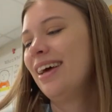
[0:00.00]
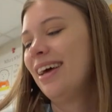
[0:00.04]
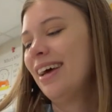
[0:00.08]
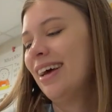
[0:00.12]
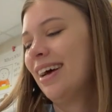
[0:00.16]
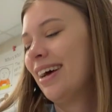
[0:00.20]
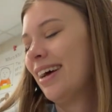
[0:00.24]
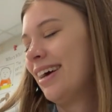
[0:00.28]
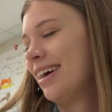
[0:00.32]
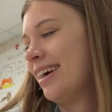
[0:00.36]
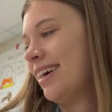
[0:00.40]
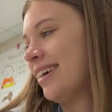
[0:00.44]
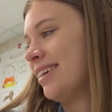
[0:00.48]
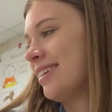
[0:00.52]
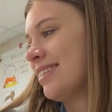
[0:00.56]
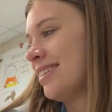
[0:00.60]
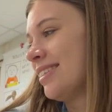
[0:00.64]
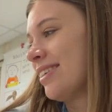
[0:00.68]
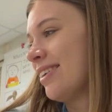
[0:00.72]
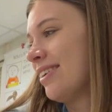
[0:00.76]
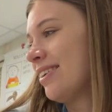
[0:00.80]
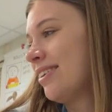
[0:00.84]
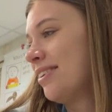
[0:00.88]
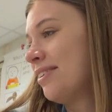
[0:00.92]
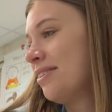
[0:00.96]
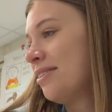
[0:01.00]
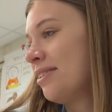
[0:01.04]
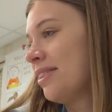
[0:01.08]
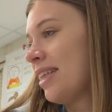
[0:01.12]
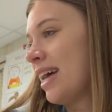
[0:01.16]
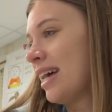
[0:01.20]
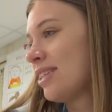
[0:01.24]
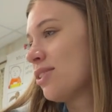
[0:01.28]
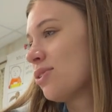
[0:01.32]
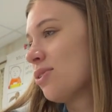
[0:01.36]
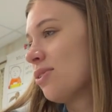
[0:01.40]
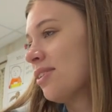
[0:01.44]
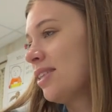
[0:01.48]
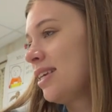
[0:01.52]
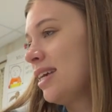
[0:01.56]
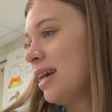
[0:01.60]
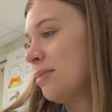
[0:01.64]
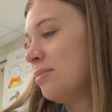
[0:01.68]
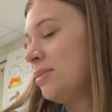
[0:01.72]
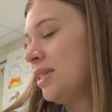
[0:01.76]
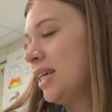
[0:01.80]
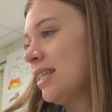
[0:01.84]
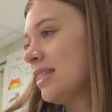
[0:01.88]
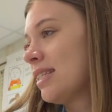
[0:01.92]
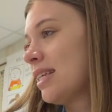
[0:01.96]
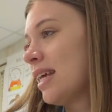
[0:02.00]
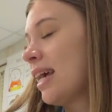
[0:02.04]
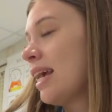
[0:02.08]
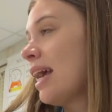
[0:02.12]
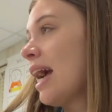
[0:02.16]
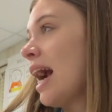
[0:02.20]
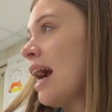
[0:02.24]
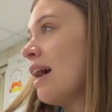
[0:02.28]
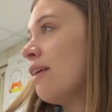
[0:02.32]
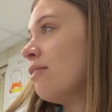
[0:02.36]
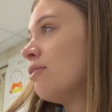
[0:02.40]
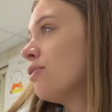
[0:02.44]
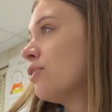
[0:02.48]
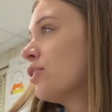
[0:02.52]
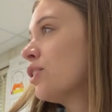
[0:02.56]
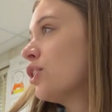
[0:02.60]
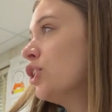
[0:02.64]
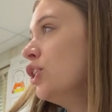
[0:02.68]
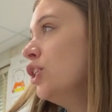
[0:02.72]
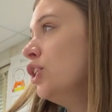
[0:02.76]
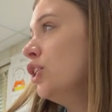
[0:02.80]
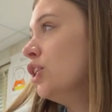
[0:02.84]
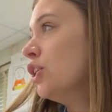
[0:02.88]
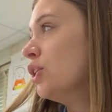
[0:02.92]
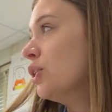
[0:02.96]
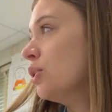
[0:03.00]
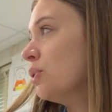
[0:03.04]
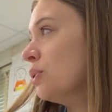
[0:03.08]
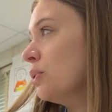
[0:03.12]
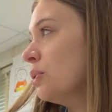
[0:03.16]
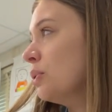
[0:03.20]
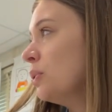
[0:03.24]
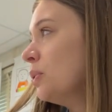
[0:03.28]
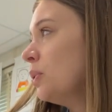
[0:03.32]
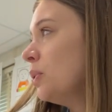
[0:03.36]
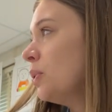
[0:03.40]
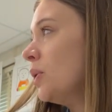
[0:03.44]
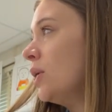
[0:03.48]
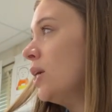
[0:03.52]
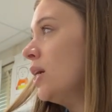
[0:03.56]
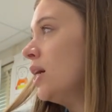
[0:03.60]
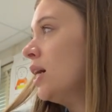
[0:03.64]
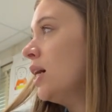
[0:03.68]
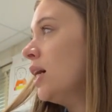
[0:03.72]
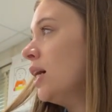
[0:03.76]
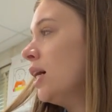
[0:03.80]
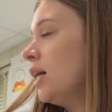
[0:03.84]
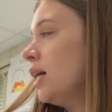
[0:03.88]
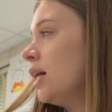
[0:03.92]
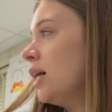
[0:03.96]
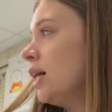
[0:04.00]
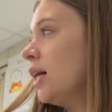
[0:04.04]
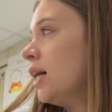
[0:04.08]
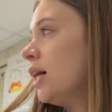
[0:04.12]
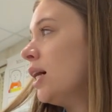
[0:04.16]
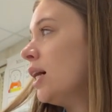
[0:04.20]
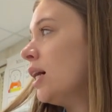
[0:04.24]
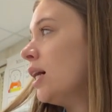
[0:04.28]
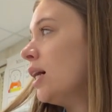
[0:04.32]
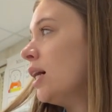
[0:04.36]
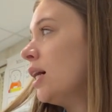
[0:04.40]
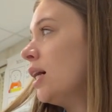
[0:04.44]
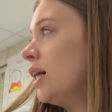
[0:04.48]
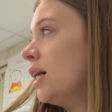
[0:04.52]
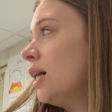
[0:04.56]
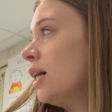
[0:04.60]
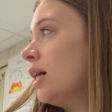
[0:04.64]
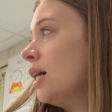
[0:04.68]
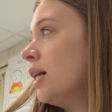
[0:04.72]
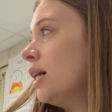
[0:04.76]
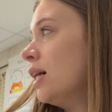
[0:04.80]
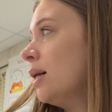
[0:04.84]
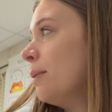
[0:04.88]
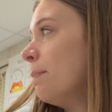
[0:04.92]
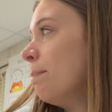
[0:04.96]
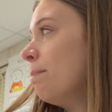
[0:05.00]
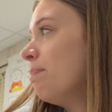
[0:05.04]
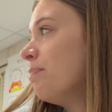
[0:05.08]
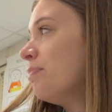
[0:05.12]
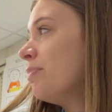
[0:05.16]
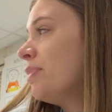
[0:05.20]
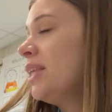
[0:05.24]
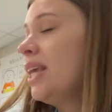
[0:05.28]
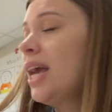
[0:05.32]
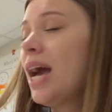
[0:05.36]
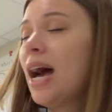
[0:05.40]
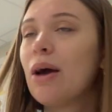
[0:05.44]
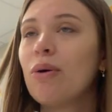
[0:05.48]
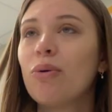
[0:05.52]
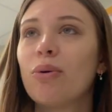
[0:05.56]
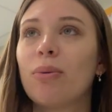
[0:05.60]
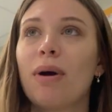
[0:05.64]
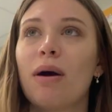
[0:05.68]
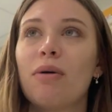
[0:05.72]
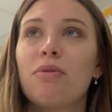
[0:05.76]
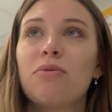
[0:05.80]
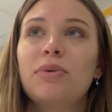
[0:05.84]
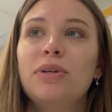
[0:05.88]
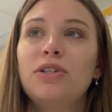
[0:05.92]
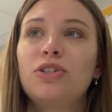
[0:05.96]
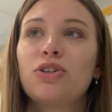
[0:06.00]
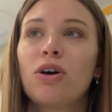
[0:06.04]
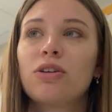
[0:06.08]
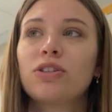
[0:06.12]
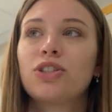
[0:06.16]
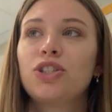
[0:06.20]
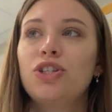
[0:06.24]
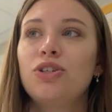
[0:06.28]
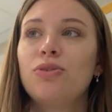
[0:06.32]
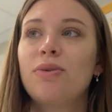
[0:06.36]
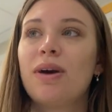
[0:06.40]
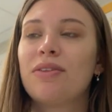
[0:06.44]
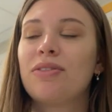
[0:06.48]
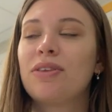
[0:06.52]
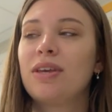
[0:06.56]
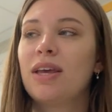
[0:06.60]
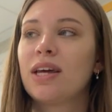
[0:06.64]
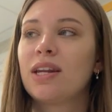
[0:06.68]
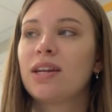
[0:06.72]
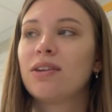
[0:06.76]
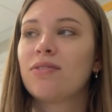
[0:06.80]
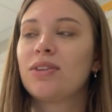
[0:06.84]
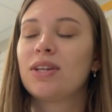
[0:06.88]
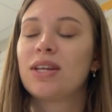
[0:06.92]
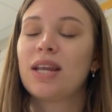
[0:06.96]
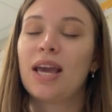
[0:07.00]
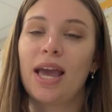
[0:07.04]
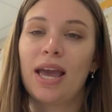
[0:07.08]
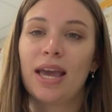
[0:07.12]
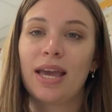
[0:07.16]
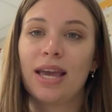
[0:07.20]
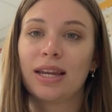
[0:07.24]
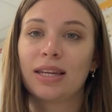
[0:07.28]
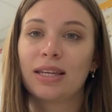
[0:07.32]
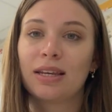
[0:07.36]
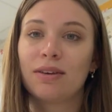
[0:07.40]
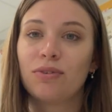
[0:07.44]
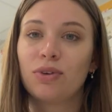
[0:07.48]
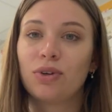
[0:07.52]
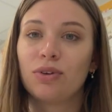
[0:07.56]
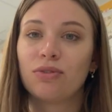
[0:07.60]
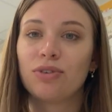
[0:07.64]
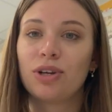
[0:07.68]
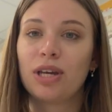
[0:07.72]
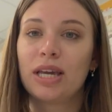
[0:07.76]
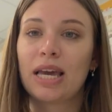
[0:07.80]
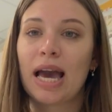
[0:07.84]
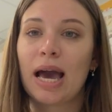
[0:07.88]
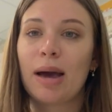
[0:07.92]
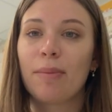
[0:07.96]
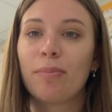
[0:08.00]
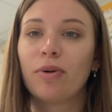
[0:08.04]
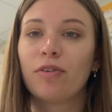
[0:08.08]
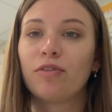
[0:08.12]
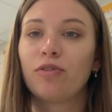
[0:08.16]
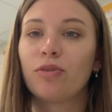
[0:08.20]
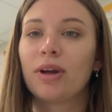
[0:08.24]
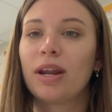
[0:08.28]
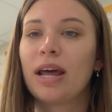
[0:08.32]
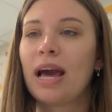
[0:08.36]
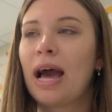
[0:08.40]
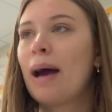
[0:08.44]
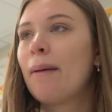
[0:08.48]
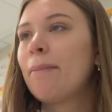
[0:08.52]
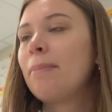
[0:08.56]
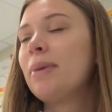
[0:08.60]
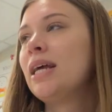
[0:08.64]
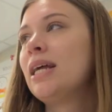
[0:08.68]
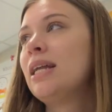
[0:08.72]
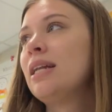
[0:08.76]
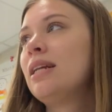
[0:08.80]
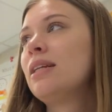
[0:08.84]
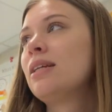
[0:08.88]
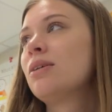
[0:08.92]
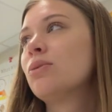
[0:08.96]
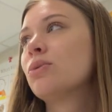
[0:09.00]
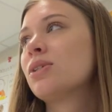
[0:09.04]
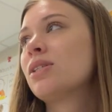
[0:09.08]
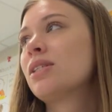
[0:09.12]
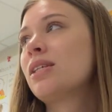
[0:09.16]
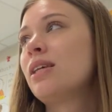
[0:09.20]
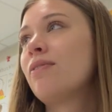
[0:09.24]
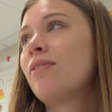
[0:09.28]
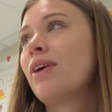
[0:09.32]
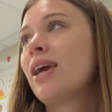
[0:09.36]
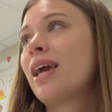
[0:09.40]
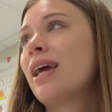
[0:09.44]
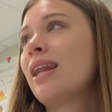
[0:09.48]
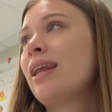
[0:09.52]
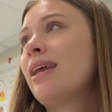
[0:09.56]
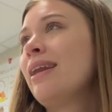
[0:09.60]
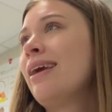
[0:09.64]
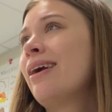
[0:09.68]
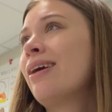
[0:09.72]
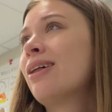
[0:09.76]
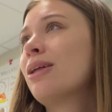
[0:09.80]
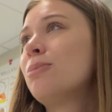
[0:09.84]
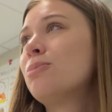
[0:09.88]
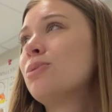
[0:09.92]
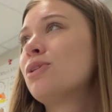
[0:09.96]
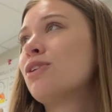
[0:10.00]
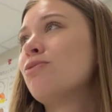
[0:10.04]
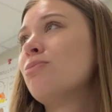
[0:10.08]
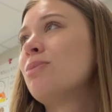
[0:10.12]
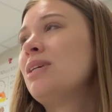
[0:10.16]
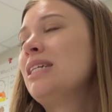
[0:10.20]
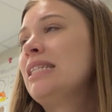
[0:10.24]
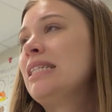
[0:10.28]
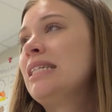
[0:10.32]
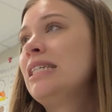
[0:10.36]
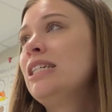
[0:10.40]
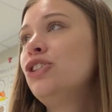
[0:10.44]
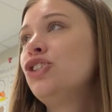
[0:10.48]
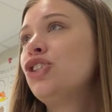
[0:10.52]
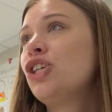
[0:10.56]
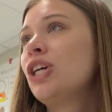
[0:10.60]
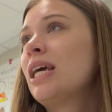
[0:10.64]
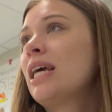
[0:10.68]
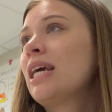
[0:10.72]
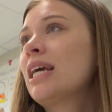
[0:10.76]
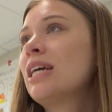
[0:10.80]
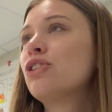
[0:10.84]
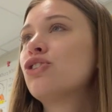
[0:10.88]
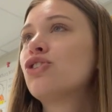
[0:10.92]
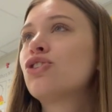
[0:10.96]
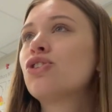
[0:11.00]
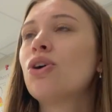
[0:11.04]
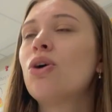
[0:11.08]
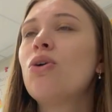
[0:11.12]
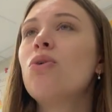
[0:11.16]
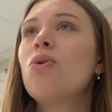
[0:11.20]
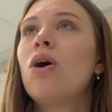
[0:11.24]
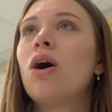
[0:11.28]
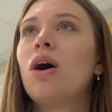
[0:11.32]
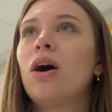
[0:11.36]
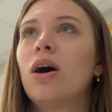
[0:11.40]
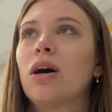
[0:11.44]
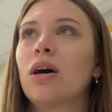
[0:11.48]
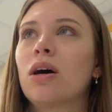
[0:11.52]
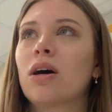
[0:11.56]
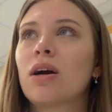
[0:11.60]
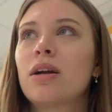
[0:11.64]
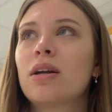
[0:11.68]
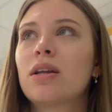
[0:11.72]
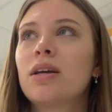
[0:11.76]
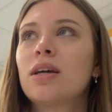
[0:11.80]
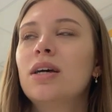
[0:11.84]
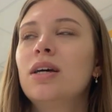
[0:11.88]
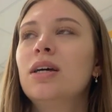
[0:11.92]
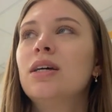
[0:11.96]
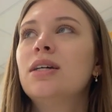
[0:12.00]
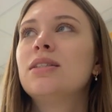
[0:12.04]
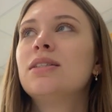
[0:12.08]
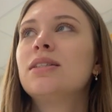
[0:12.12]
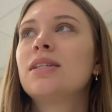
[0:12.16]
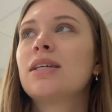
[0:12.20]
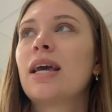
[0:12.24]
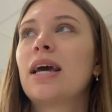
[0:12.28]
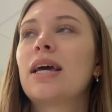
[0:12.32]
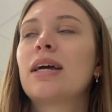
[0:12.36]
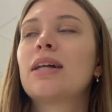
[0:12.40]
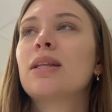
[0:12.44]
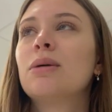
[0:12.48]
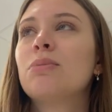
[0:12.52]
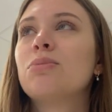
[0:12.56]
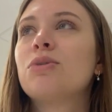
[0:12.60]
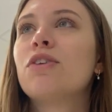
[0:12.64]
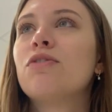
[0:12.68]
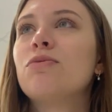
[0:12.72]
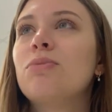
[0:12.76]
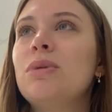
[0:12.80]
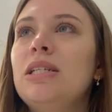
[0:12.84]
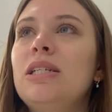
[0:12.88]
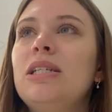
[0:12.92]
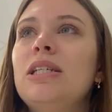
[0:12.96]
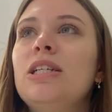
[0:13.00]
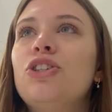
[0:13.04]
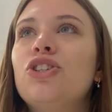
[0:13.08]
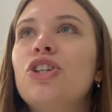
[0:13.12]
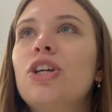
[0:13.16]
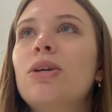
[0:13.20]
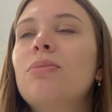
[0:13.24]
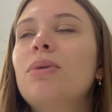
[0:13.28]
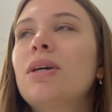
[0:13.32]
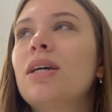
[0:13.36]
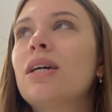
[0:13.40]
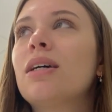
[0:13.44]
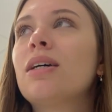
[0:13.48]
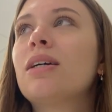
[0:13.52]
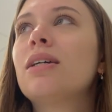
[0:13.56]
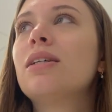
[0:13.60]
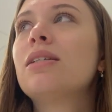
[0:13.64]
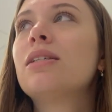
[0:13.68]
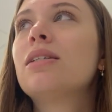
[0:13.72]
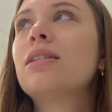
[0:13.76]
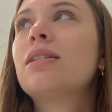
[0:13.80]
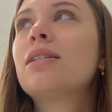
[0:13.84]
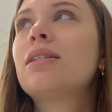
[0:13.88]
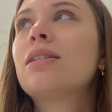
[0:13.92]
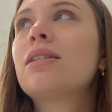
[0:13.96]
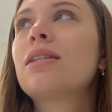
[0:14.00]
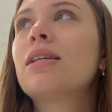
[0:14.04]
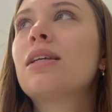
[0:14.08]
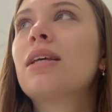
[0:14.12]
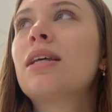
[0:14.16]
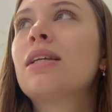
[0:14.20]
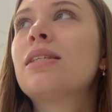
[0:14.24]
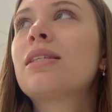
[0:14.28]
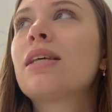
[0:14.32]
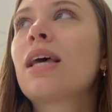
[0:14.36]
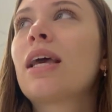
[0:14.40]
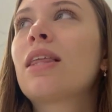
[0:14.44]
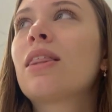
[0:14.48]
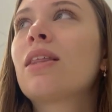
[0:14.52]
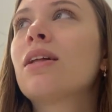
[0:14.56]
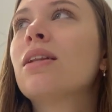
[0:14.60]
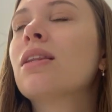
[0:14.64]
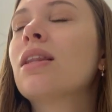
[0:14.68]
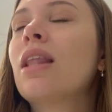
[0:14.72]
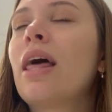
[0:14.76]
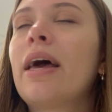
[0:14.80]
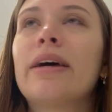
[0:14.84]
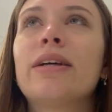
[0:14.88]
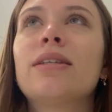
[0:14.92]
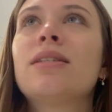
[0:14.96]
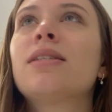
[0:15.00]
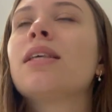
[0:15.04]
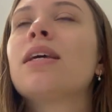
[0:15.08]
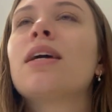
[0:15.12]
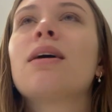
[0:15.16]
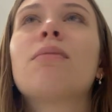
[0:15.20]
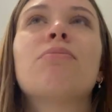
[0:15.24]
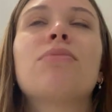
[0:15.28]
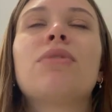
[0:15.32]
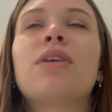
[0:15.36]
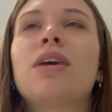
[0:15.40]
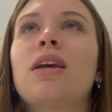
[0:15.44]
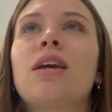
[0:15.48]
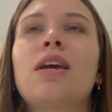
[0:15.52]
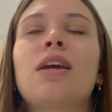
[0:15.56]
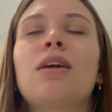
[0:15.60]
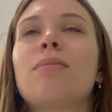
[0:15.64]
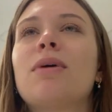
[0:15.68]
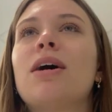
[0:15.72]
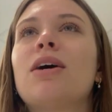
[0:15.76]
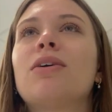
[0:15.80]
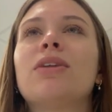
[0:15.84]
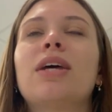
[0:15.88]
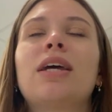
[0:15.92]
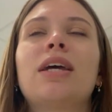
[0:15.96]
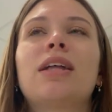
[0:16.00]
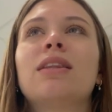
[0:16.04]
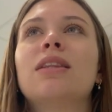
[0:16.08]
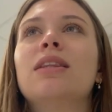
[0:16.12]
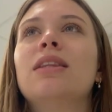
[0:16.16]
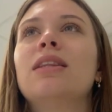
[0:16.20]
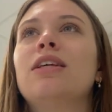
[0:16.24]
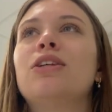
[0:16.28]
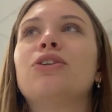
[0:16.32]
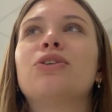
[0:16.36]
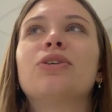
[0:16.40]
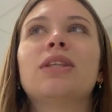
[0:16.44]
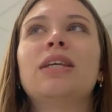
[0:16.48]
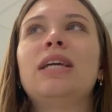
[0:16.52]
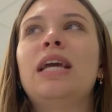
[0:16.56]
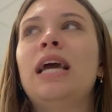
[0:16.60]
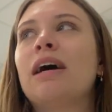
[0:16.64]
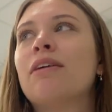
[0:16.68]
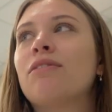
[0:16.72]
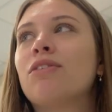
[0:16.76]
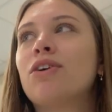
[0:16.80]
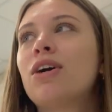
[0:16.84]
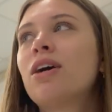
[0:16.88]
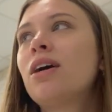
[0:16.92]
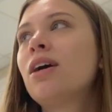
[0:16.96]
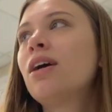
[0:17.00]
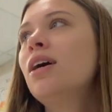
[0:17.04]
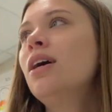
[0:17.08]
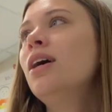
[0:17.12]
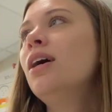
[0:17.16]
Uh, so that's all the updates that I have for you um, yeah, I will probably talk to you at the end of the day and give you a recap of what happened. We'll see if I get any clips of me teaching. It's so hard to get clips of me teaching because it's like the last thing I'm thinking about, like literally ever,